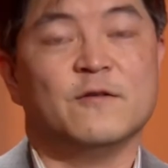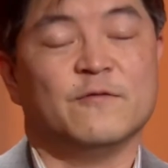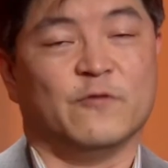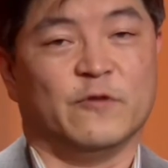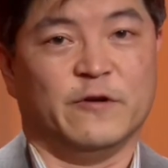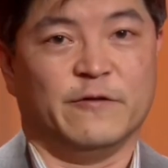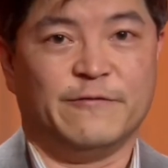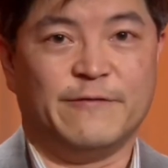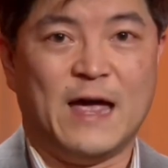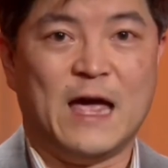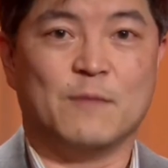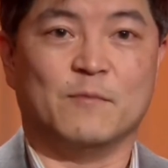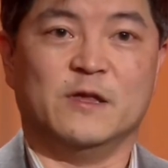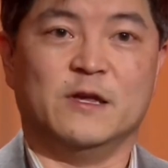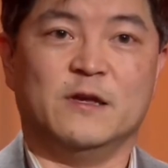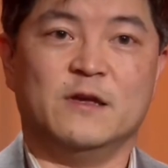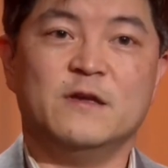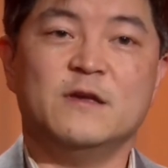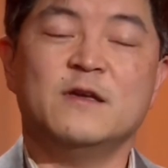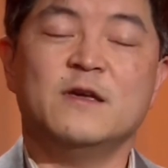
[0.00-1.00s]
for your
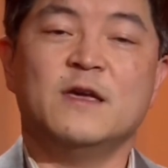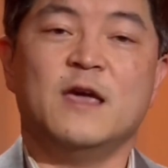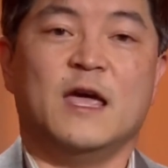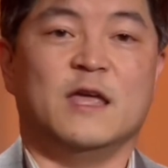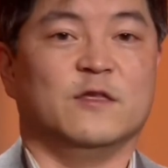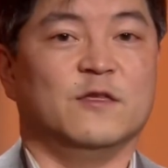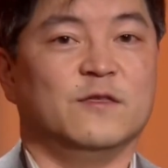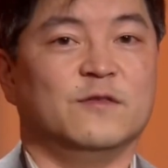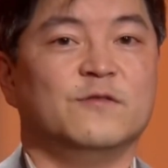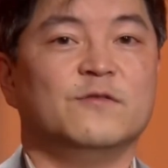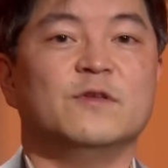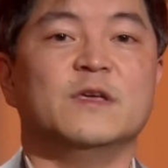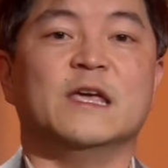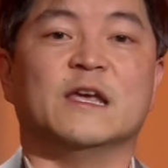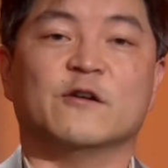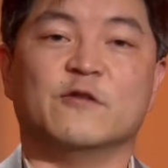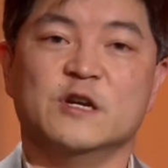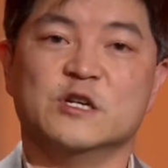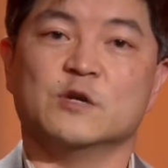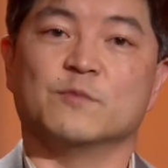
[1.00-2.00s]
family and
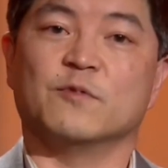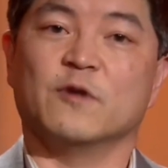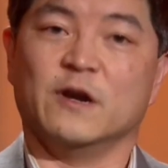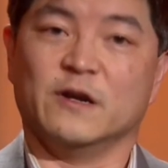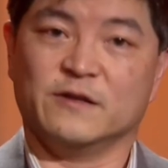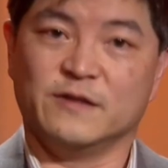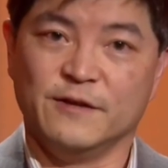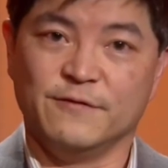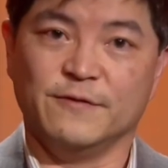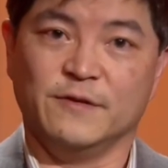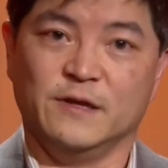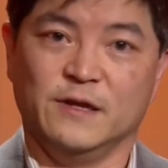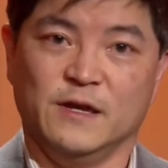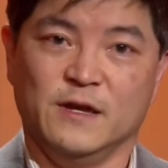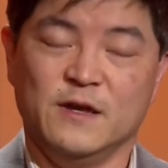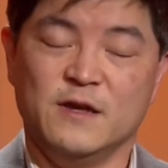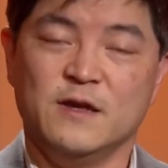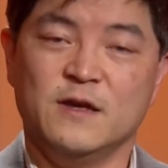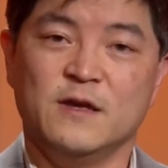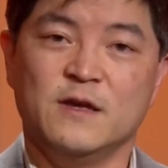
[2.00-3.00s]
increase your productivity.